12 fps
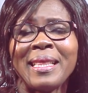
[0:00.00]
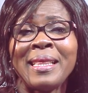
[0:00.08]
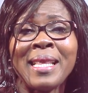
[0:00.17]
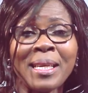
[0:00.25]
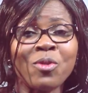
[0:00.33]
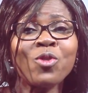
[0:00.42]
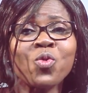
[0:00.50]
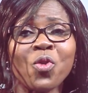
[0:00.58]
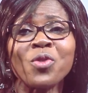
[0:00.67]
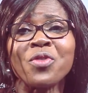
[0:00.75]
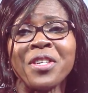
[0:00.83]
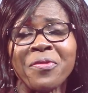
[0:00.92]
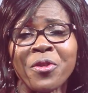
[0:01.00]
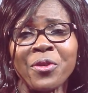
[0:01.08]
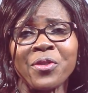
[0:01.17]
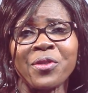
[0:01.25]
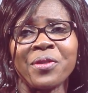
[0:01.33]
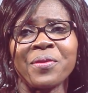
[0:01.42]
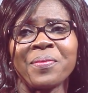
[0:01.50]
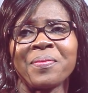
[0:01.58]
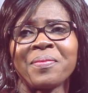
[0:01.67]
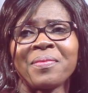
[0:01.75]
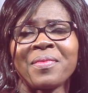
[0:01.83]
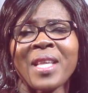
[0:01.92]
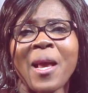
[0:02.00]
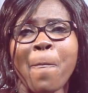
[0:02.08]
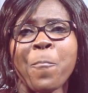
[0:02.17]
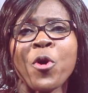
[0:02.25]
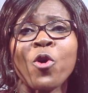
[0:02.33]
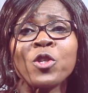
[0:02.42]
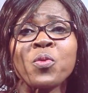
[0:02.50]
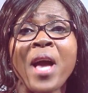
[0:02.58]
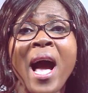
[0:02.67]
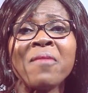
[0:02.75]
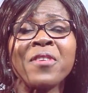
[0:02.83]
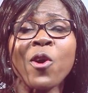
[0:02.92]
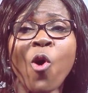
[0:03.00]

they don't want to divorce. Because we have the